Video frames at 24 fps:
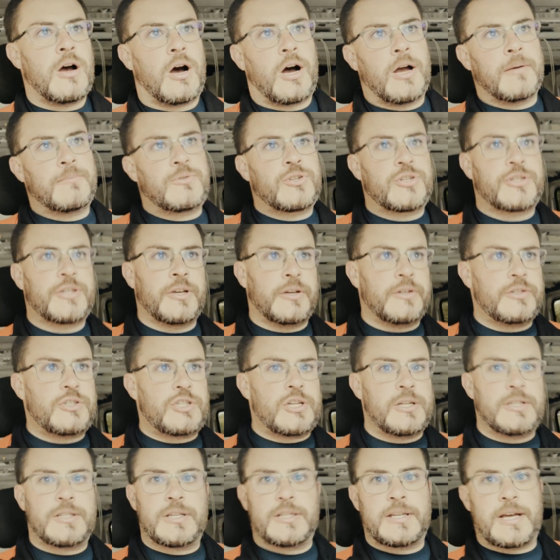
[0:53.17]
I'm
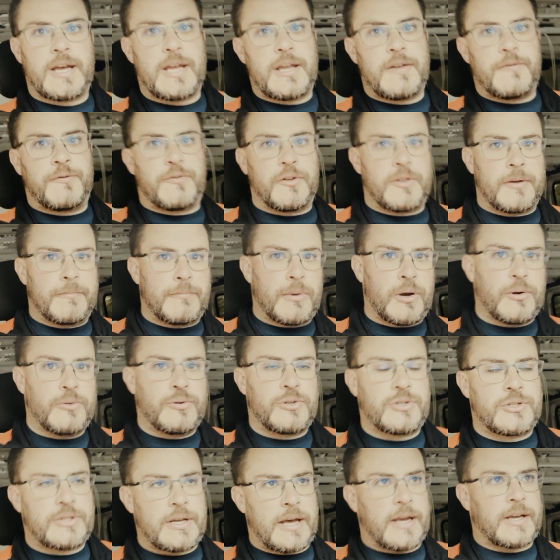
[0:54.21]
searching today for the
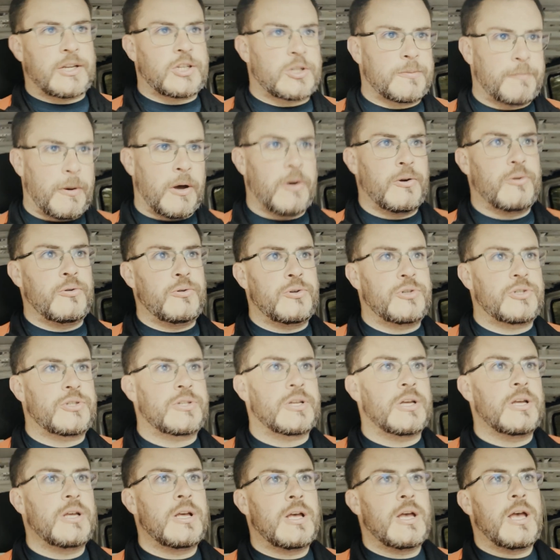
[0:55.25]
most exposed,
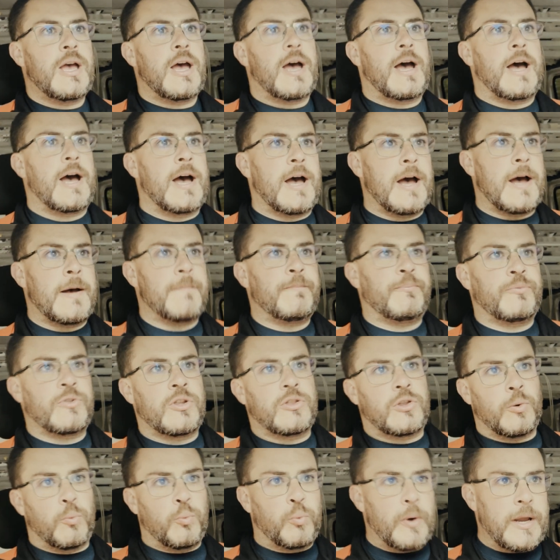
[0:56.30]

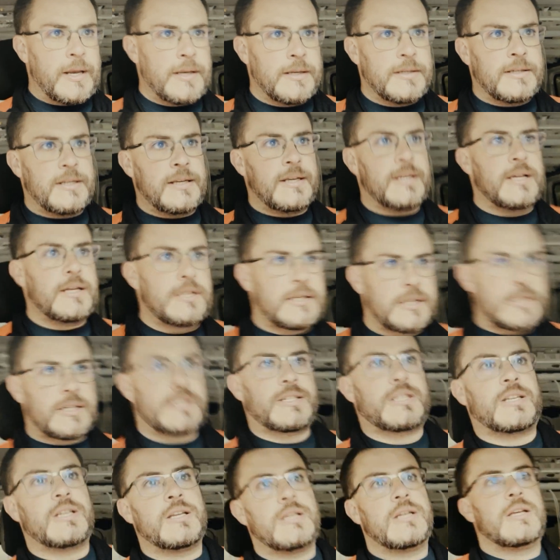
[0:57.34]
the
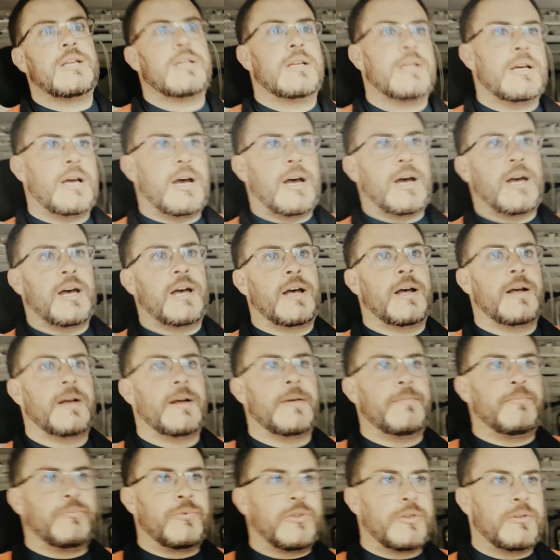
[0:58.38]
windiest,
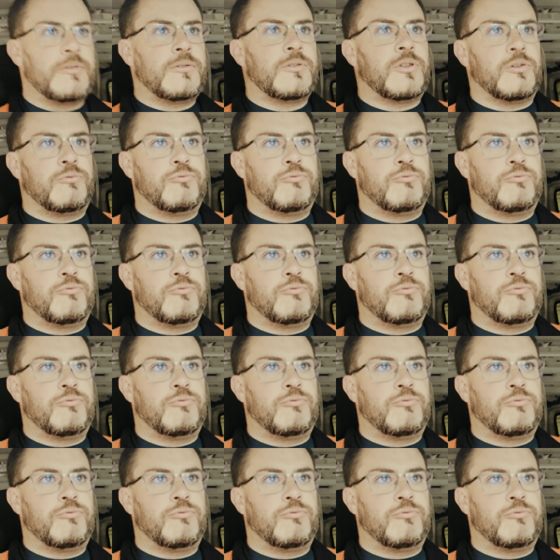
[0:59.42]
the